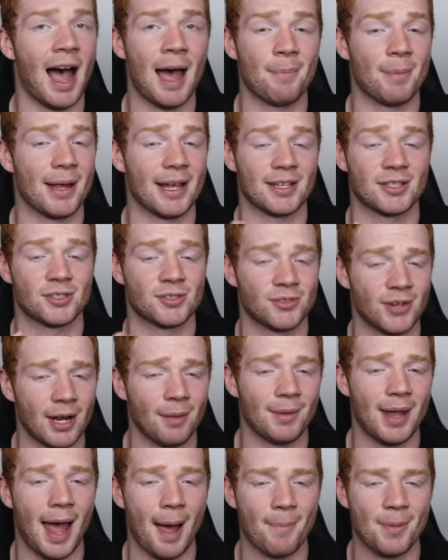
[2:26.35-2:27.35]
I'd be
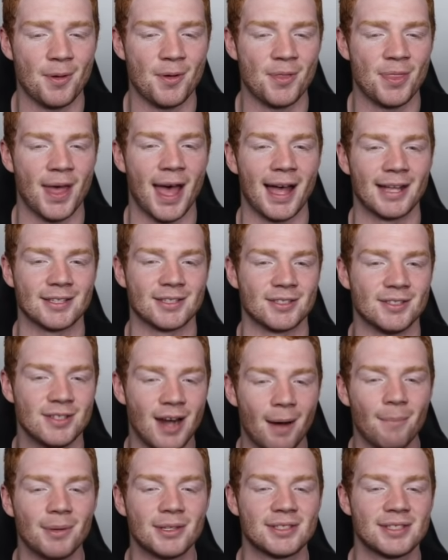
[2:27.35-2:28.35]
extremely happy with that. So,
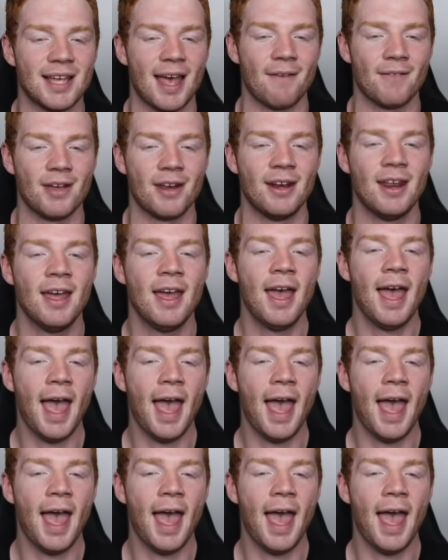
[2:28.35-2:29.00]
number seven.